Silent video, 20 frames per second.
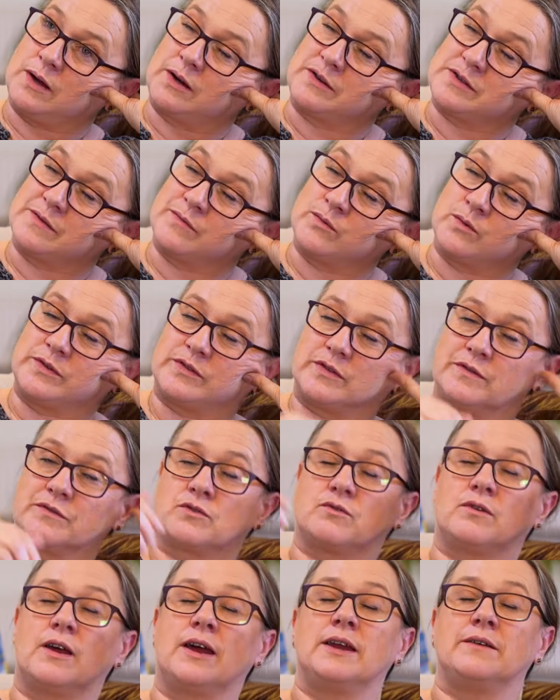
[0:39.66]
because I've always sort of
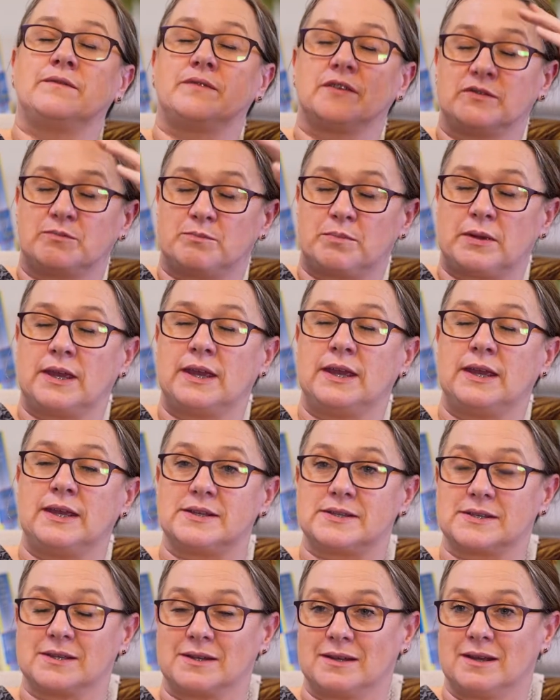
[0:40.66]
craved this
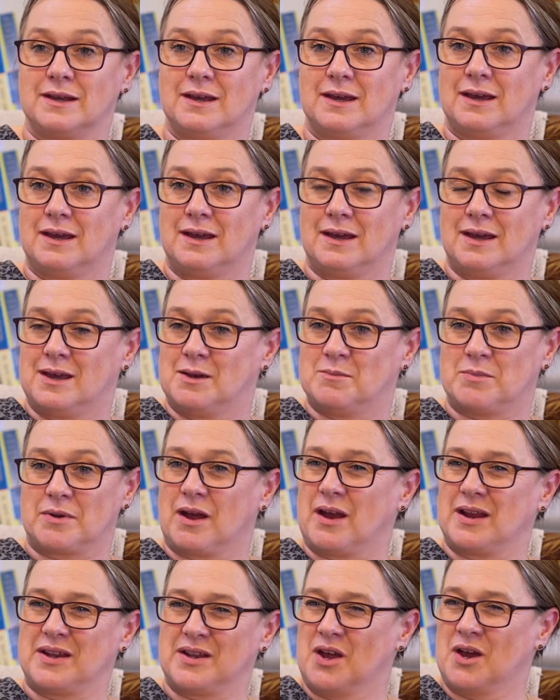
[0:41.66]
peace. And, but
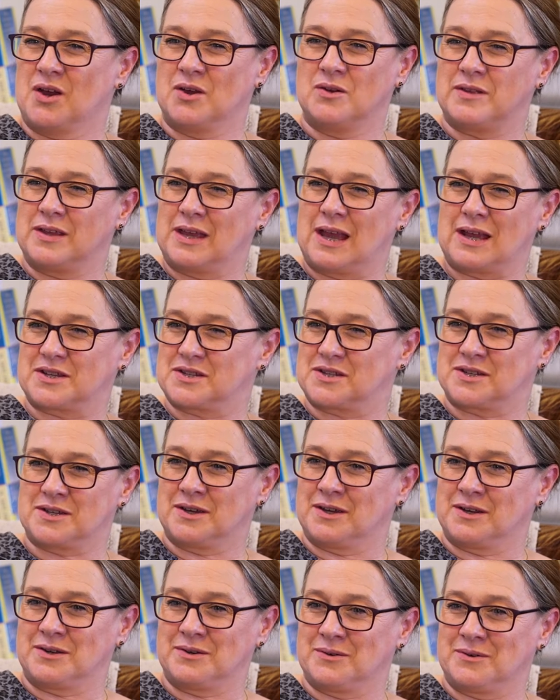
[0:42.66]
I know the
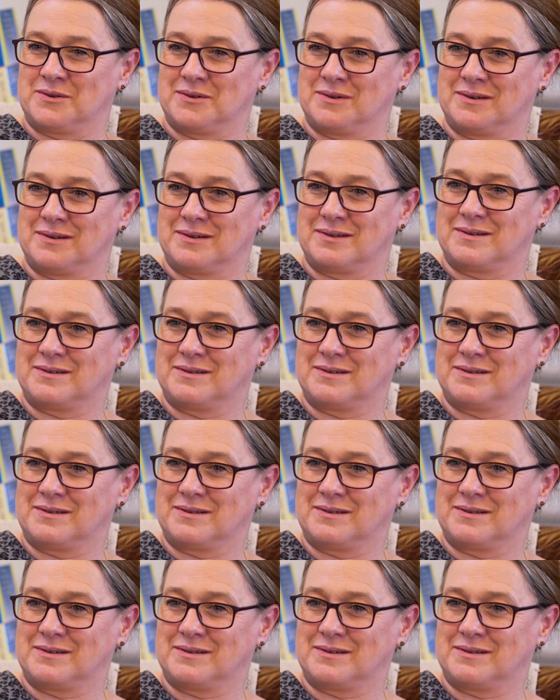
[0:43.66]
external